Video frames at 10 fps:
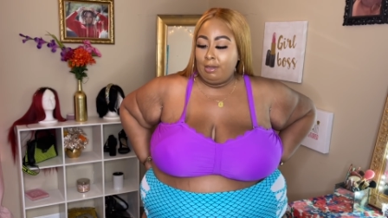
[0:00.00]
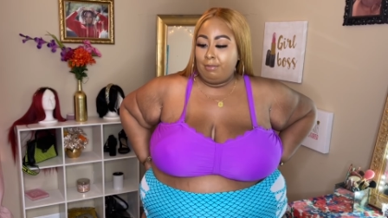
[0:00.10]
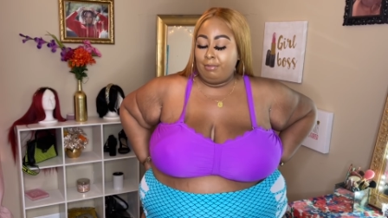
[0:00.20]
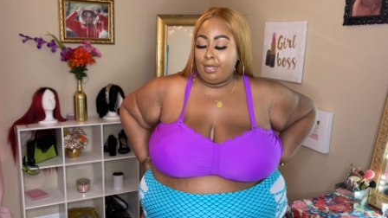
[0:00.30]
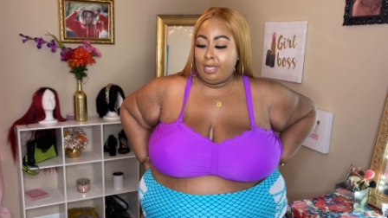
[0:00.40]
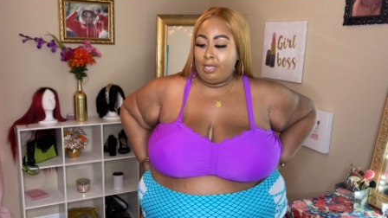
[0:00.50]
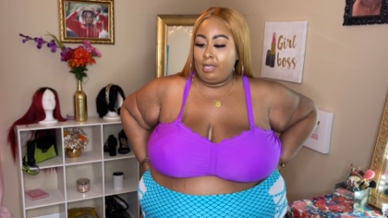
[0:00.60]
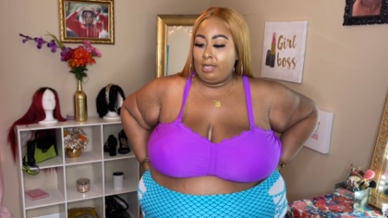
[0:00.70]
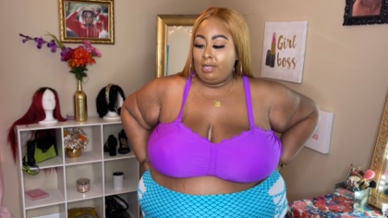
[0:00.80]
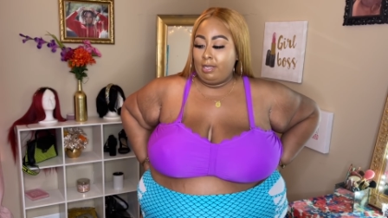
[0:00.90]
But
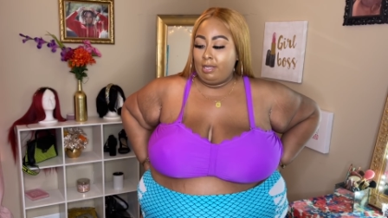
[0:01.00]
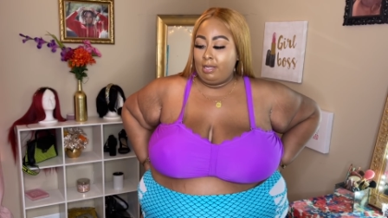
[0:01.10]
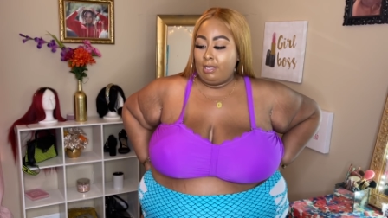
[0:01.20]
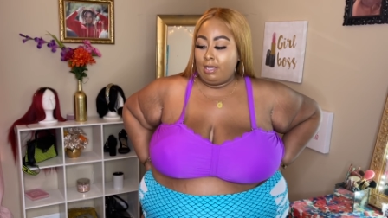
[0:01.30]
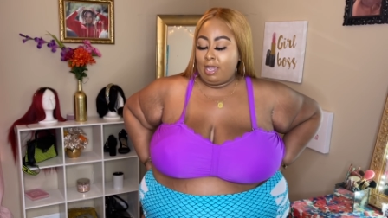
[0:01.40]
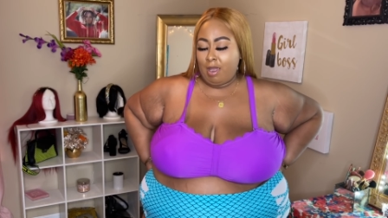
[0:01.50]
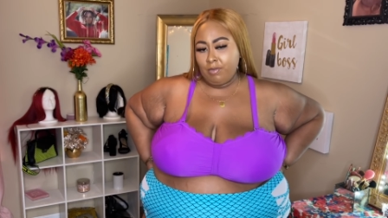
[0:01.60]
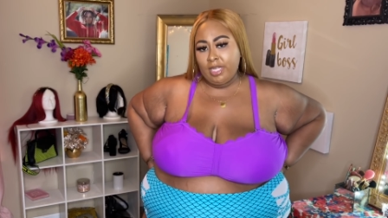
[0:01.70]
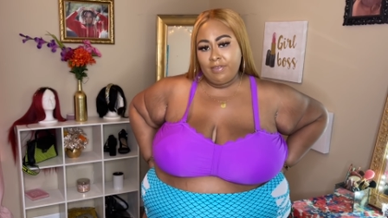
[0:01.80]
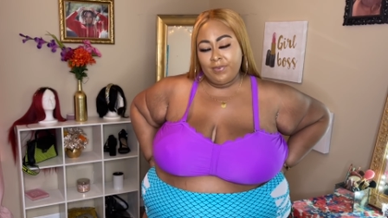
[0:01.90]
I'm
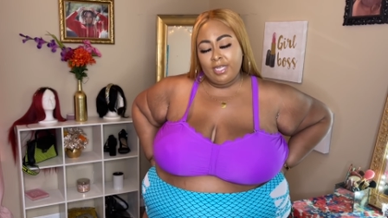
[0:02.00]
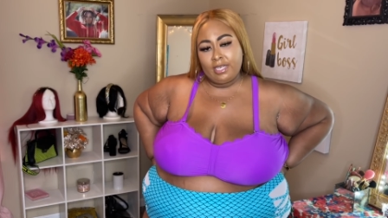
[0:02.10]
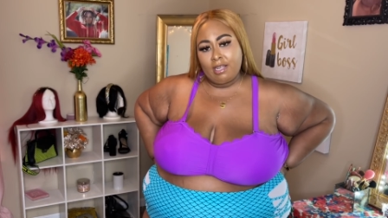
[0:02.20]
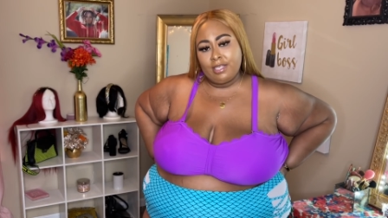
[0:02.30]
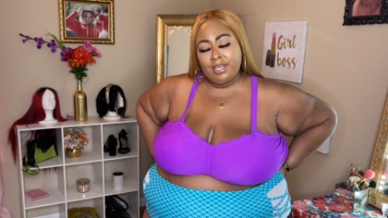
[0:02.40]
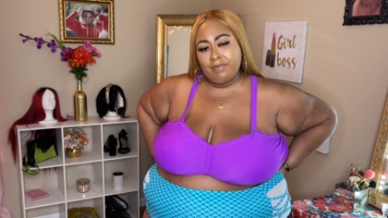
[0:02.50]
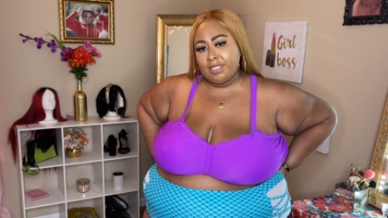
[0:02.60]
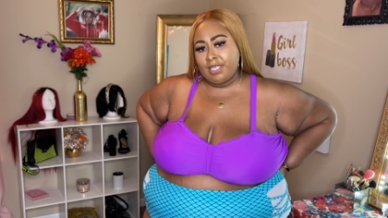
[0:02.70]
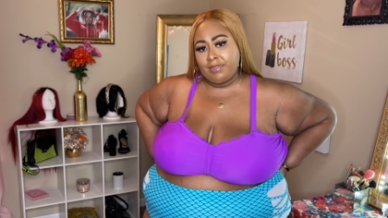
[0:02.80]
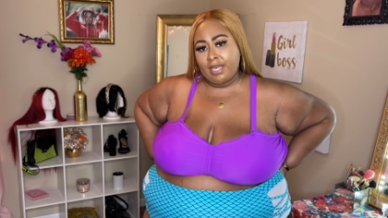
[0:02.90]
really feeling all the
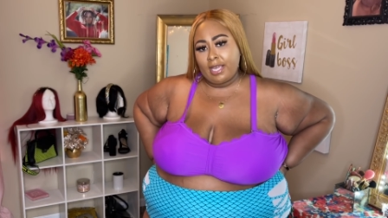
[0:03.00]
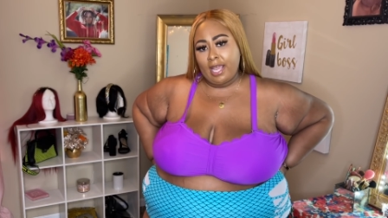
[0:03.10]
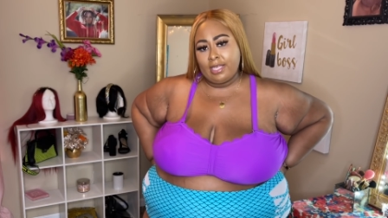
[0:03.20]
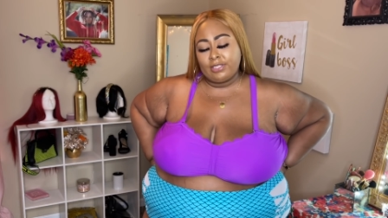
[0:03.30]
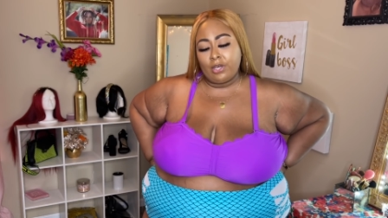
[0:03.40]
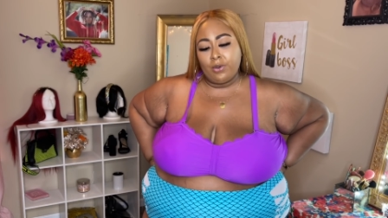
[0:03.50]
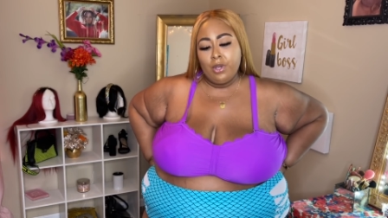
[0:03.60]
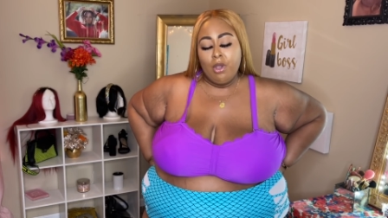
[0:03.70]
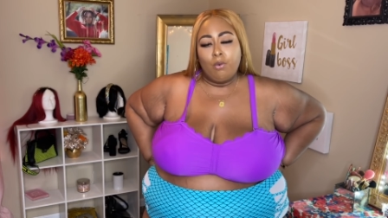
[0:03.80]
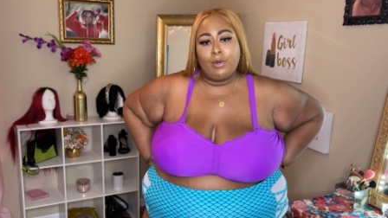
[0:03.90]
different stuff that I got. So
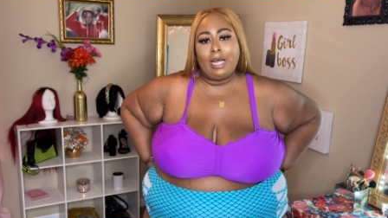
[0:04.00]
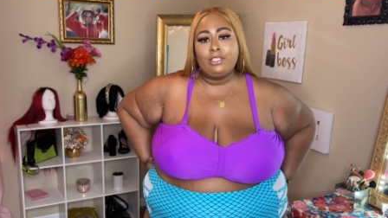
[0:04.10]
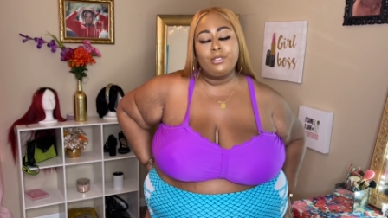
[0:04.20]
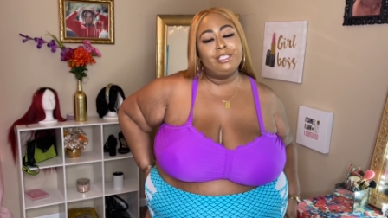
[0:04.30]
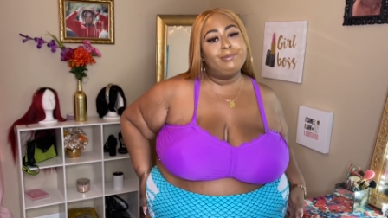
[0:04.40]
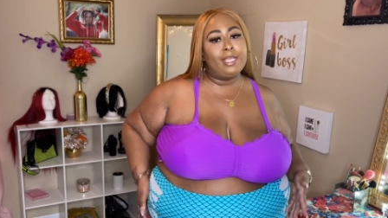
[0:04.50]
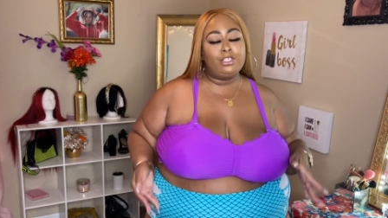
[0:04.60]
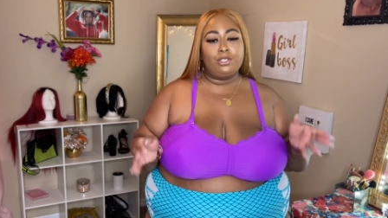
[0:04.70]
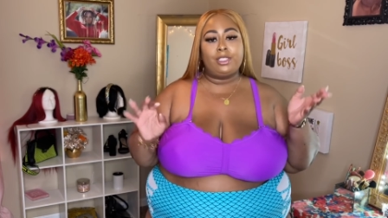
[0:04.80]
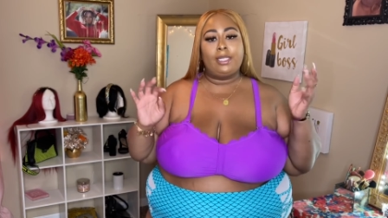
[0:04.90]
what I'll do is make
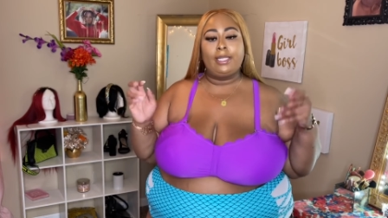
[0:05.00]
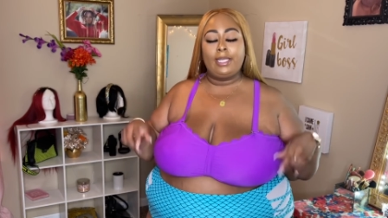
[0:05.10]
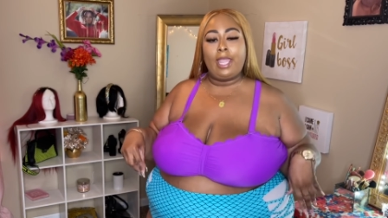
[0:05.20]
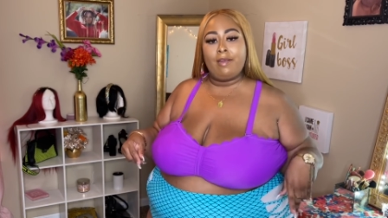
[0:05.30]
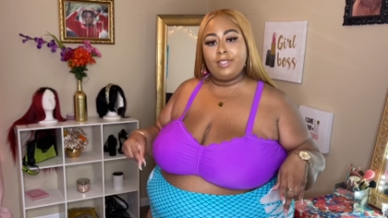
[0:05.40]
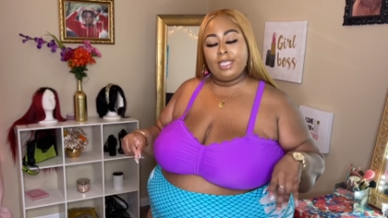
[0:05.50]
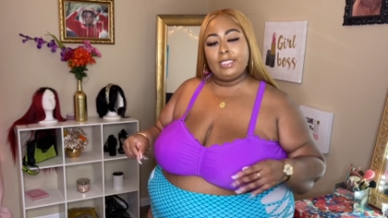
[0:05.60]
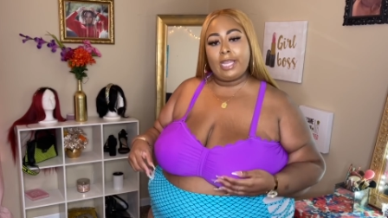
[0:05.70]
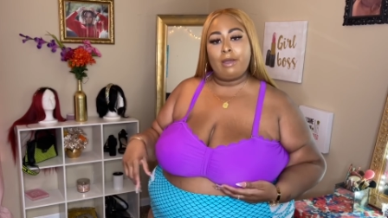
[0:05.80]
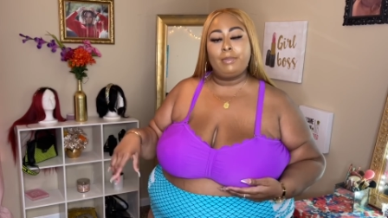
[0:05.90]
sure to link
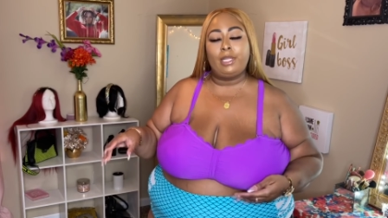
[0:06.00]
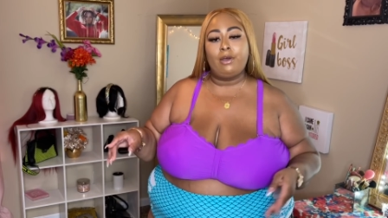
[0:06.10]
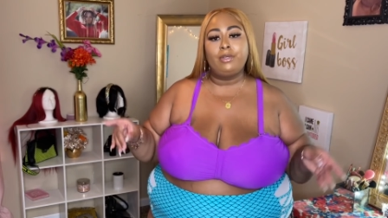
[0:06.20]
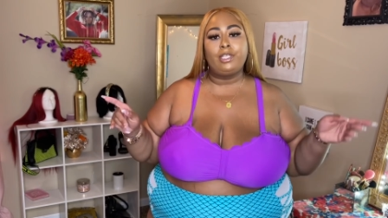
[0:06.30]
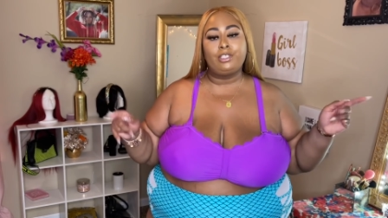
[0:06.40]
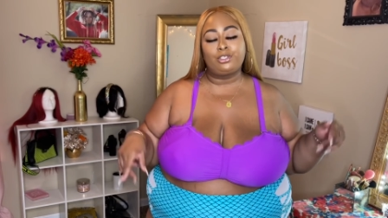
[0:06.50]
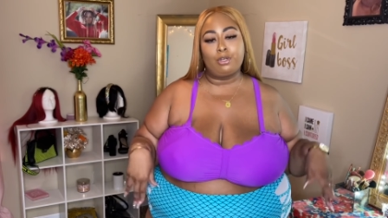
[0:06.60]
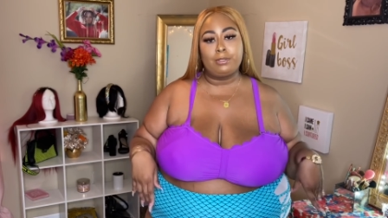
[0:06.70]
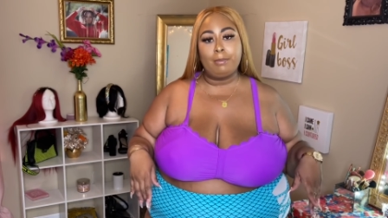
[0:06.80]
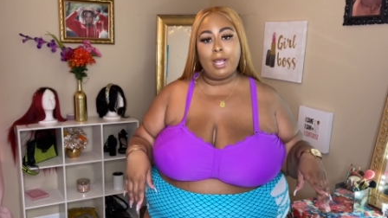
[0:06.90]
everything down below in the
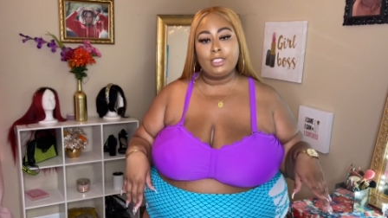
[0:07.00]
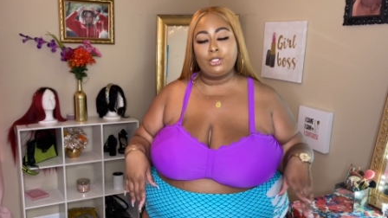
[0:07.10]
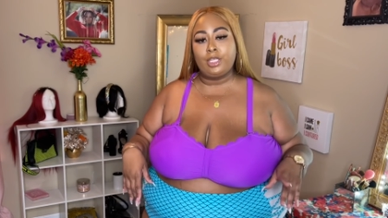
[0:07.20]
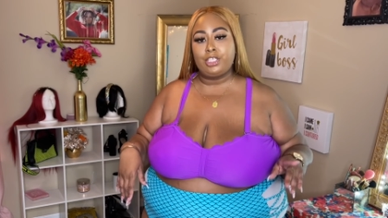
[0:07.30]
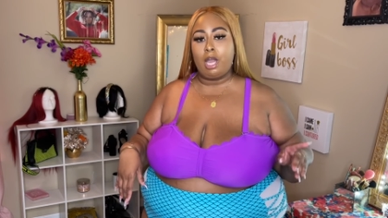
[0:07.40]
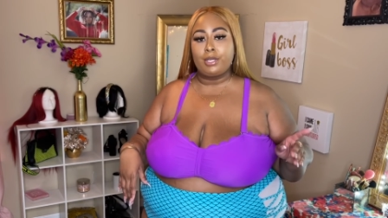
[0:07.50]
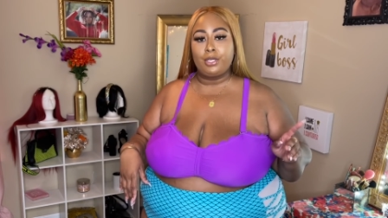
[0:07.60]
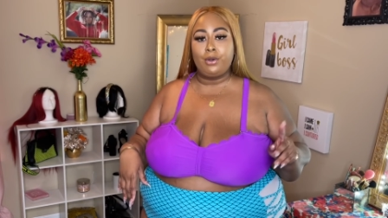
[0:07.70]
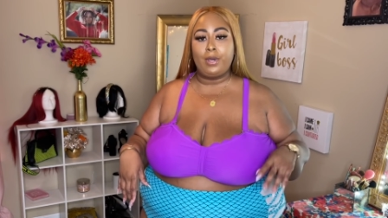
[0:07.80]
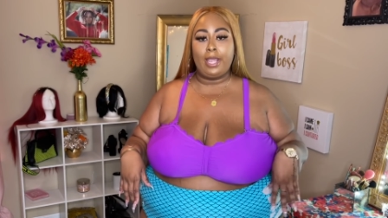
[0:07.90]
description box so that y'all can
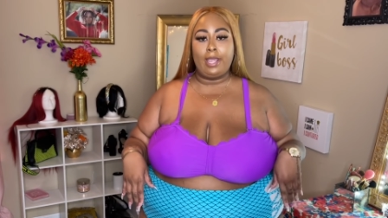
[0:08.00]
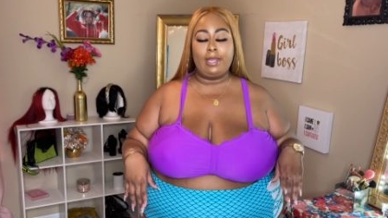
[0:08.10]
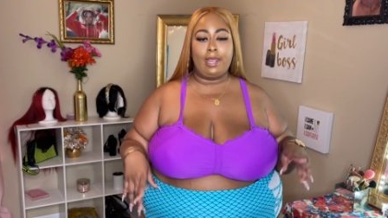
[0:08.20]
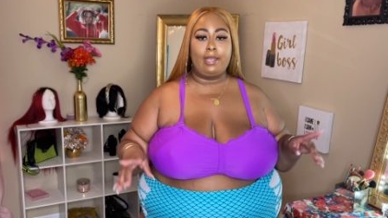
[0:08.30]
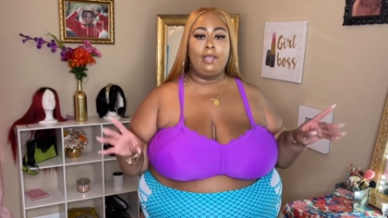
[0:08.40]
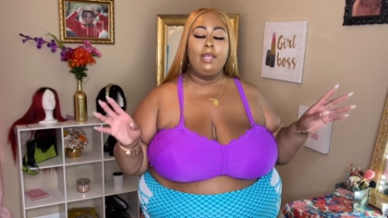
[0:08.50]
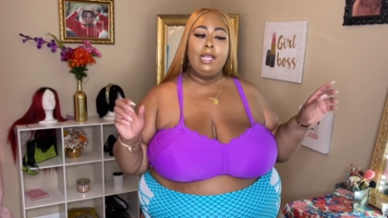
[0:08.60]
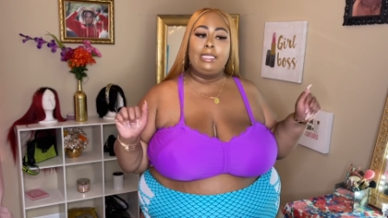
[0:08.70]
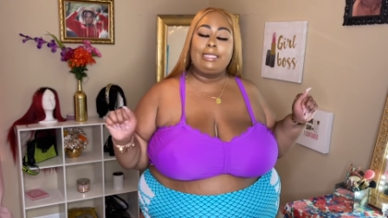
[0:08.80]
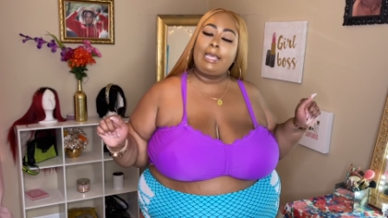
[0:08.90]
go ahead and
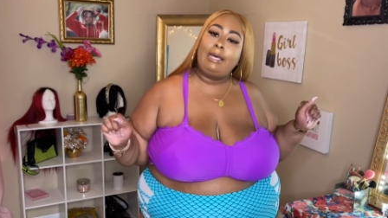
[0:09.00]
take a